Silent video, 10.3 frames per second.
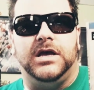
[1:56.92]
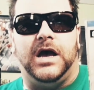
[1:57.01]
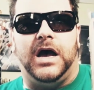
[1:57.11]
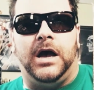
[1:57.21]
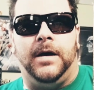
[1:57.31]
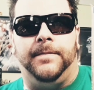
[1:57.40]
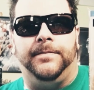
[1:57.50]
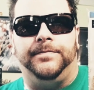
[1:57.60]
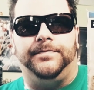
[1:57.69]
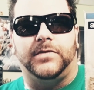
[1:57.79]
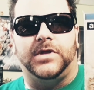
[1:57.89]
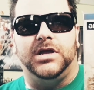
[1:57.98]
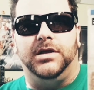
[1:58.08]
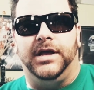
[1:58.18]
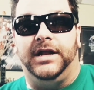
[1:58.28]

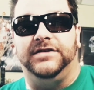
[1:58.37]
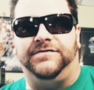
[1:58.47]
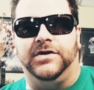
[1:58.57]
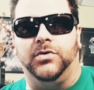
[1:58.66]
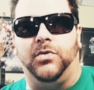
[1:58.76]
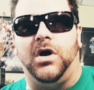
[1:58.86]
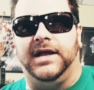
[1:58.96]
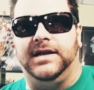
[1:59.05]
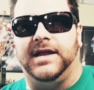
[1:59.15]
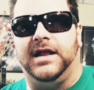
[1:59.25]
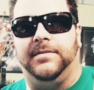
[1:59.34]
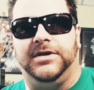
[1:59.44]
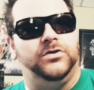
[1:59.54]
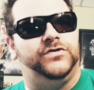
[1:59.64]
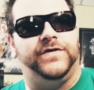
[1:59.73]
it is Fear the Walking Dead, I'm a
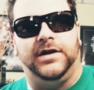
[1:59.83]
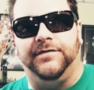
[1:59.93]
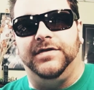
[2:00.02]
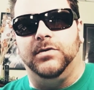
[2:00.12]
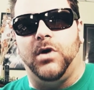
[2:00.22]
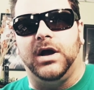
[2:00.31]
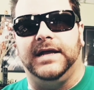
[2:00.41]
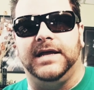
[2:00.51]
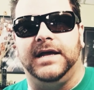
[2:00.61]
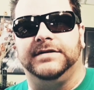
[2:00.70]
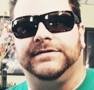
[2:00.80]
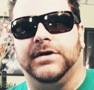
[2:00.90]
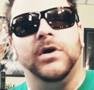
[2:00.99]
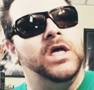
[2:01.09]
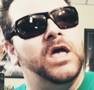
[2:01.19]
huge fan of The Walking Dead,
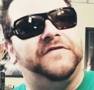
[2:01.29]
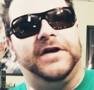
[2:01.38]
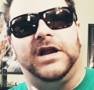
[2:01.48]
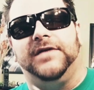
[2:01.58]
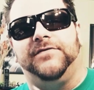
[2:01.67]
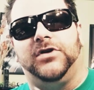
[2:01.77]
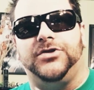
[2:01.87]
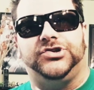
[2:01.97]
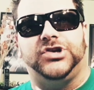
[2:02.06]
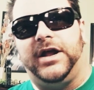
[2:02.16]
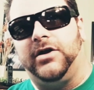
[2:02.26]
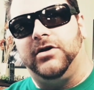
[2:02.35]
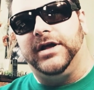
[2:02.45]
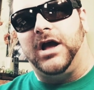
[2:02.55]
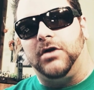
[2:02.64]
so figured I'd give it another shot. I
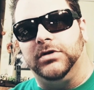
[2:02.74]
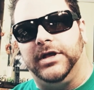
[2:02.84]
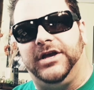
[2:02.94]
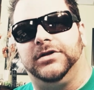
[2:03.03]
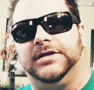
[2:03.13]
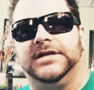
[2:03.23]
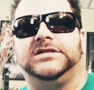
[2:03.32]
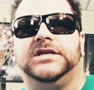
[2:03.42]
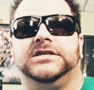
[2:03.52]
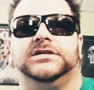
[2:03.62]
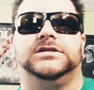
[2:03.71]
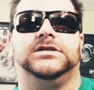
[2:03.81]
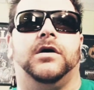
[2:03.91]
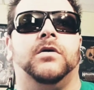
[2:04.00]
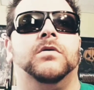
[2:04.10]
heard it really good in this season,
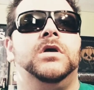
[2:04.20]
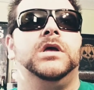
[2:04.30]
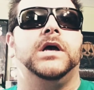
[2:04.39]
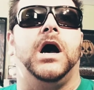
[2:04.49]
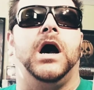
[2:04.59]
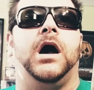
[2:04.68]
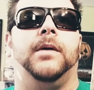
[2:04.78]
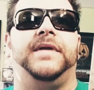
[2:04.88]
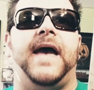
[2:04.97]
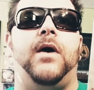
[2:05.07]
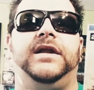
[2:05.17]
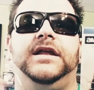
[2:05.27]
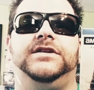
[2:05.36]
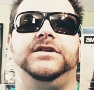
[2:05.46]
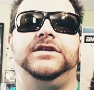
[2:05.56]
so now I
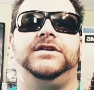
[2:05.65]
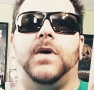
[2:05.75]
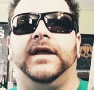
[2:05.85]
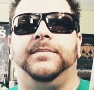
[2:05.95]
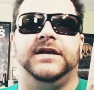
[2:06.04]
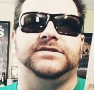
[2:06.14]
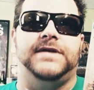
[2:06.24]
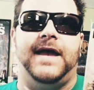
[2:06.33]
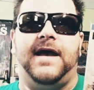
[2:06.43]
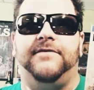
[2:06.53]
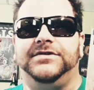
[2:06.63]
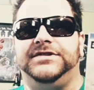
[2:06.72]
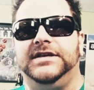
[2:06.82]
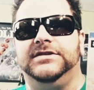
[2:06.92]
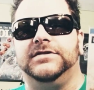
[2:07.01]
need to upgrade because I have
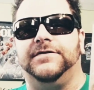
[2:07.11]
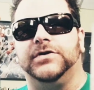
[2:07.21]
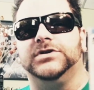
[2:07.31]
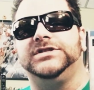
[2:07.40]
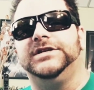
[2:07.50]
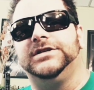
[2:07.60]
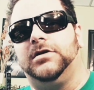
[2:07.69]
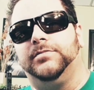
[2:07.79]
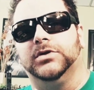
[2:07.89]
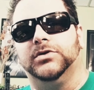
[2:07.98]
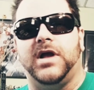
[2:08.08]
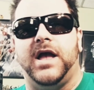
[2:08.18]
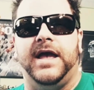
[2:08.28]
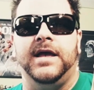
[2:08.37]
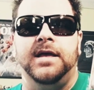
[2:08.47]
the first season on
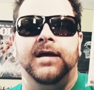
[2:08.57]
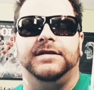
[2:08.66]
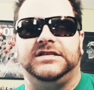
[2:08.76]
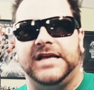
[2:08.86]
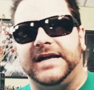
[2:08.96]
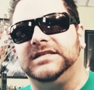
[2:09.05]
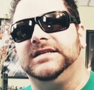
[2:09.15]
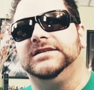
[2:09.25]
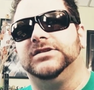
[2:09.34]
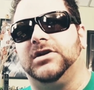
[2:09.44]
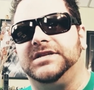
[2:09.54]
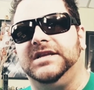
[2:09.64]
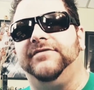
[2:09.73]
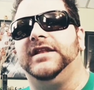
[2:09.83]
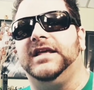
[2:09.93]
Blu-ray, the second season on
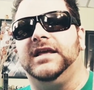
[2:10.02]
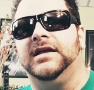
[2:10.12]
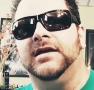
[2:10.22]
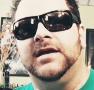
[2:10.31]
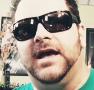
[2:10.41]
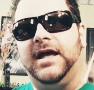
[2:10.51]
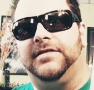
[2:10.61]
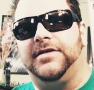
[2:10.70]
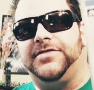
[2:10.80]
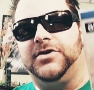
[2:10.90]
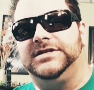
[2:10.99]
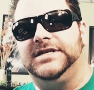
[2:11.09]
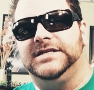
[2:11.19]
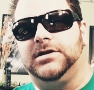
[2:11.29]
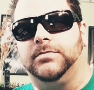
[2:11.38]
DVD, and the third
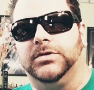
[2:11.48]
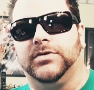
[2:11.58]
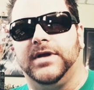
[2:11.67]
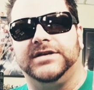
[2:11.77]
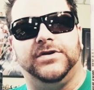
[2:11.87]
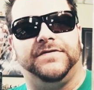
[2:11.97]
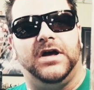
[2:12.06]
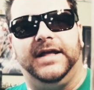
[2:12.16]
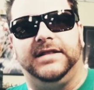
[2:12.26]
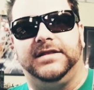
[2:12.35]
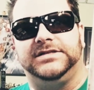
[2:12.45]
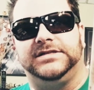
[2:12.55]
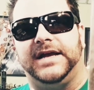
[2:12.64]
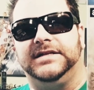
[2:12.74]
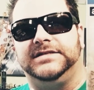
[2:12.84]
season on Blu-ray. So I've got to get the
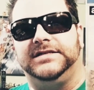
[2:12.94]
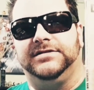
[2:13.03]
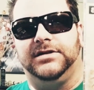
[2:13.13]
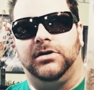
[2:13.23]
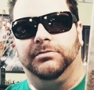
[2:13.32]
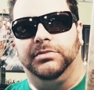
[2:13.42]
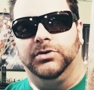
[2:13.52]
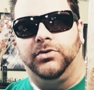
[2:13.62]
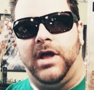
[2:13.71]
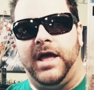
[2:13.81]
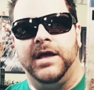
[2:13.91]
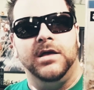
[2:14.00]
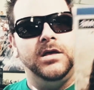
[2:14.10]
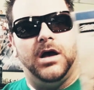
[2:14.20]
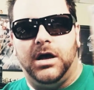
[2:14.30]
second season on Blu-ray,
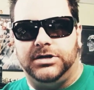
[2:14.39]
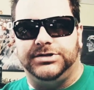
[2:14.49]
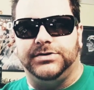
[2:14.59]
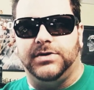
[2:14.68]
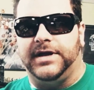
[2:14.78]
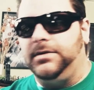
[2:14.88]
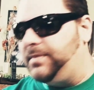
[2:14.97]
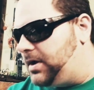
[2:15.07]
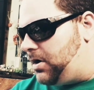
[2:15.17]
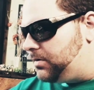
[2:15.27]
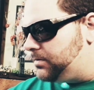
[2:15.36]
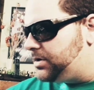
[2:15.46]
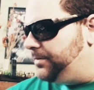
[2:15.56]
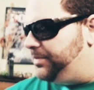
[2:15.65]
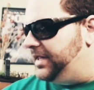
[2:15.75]
just so I can be all
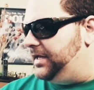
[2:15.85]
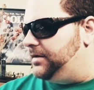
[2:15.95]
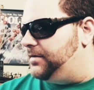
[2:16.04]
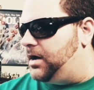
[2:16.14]
complete,